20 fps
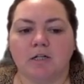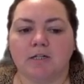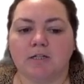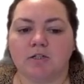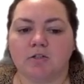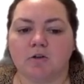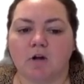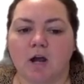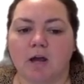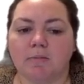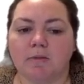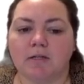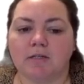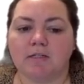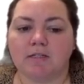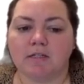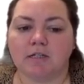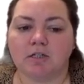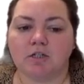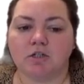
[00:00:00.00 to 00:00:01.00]
Describe the
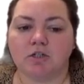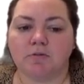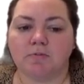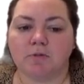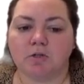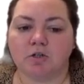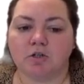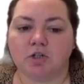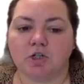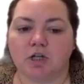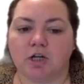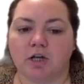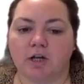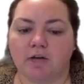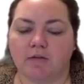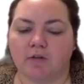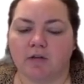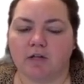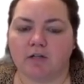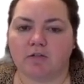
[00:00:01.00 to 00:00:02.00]
distribution
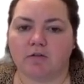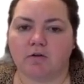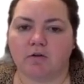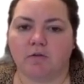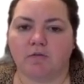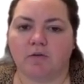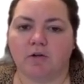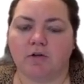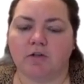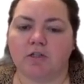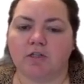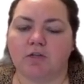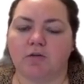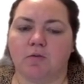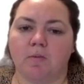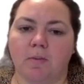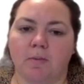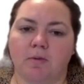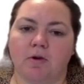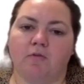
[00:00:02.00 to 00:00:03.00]
of electoral votes. So
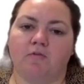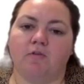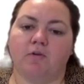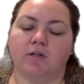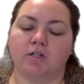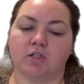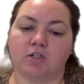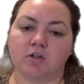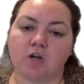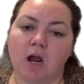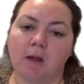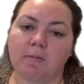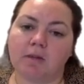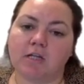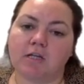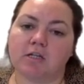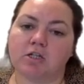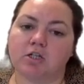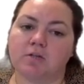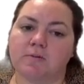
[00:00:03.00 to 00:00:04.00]
remember, if we're describing
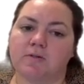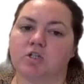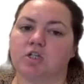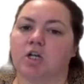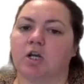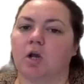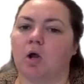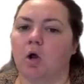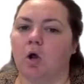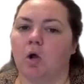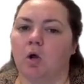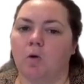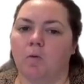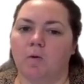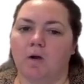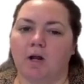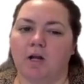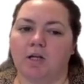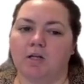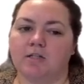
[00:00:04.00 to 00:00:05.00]
the distribution,
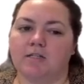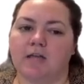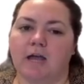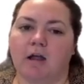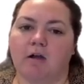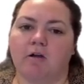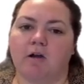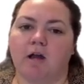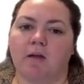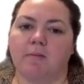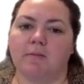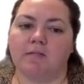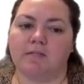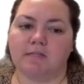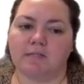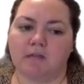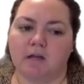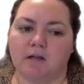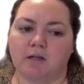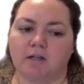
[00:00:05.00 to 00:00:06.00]
we're going to use the acronym
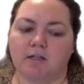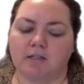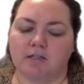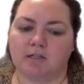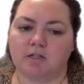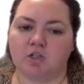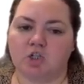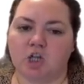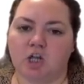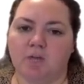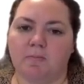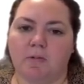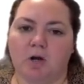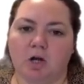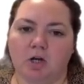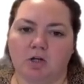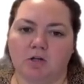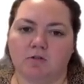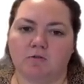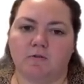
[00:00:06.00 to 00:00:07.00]
SUCCS, Shape,
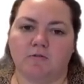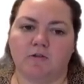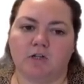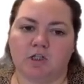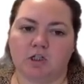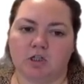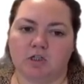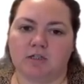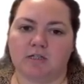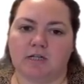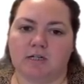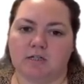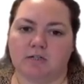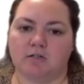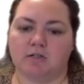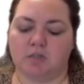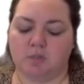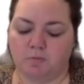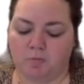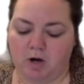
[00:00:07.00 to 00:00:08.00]
Unusual Feature,
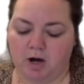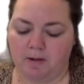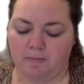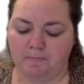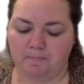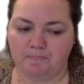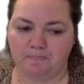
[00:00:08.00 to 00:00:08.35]
Center, Spread.